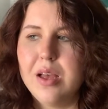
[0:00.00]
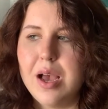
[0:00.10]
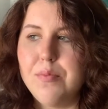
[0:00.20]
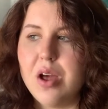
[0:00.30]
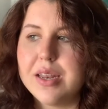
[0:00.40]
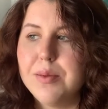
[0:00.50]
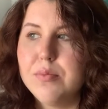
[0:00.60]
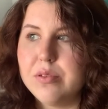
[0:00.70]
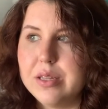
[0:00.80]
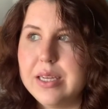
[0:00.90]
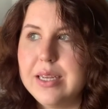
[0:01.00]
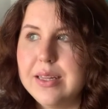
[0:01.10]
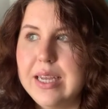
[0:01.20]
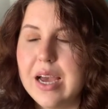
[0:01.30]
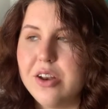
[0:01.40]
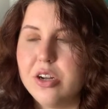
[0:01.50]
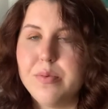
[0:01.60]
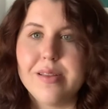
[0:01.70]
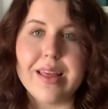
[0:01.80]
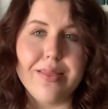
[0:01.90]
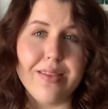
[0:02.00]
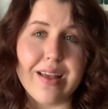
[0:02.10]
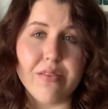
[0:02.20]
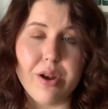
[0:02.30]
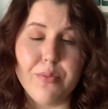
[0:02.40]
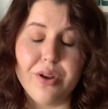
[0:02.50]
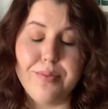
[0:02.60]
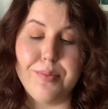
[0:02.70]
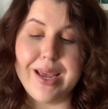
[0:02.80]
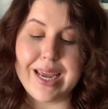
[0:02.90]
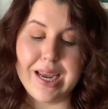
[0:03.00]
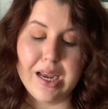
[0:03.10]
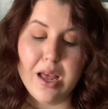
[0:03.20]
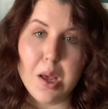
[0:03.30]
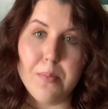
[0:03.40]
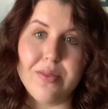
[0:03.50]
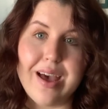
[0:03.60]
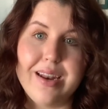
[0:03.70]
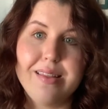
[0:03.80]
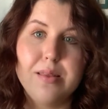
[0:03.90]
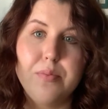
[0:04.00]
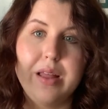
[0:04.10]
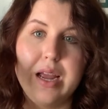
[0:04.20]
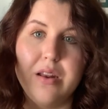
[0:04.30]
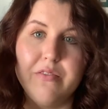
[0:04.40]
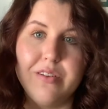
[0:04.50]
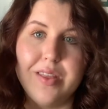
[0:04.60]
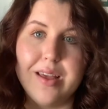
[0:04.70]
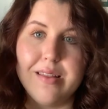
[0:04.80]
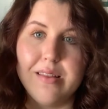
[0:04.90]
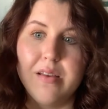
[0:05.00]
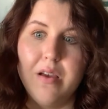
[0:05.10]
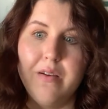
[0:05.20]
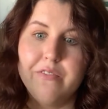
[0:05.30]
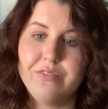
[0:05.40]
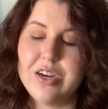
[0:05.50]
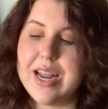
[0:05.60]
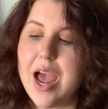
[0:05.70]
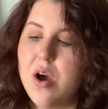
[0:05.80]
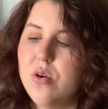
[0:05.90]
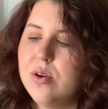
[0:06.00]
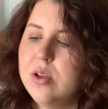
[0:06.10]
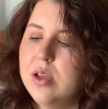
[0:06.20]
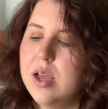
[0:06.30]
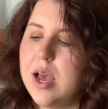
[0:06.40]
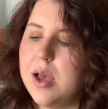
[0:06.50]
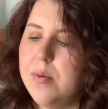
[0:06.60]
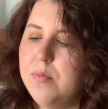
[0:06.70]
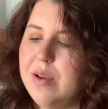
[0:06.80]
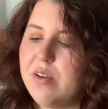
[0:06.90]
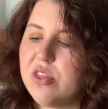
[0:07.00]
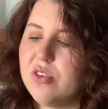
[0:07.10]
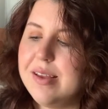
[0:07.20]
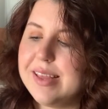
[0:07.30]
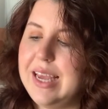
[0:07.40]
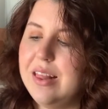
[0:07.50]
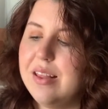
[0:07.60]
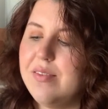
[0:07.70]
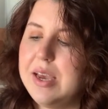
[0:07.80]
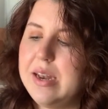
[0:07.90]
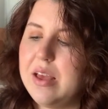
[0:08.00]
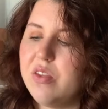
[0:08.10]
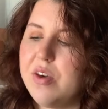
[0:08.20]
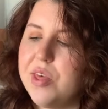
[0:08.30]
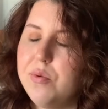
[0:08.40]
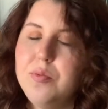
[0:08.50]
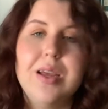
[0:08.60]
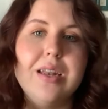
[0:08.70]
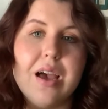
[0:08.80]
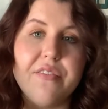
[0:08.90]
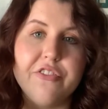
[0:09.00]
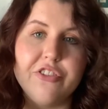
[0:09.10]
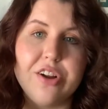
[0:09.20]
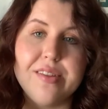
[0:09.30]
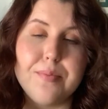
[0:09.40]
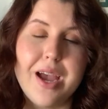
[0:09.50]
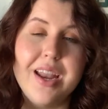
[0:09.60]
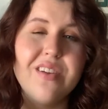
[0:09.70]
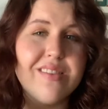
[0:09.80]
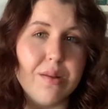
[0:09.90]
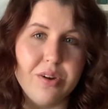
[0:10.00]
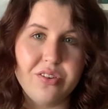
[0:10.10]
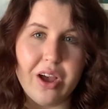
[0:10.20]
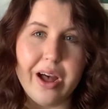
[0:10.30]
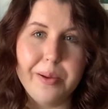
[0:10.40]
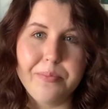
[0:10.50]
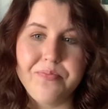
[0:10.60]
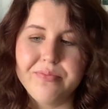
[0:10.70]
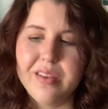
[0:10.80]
I'm not completely 100% that that's what I'm going to be making, but that is the plan for this for now. I've got 3 skeins of it, and I thought that would be enough for some kind of summer top.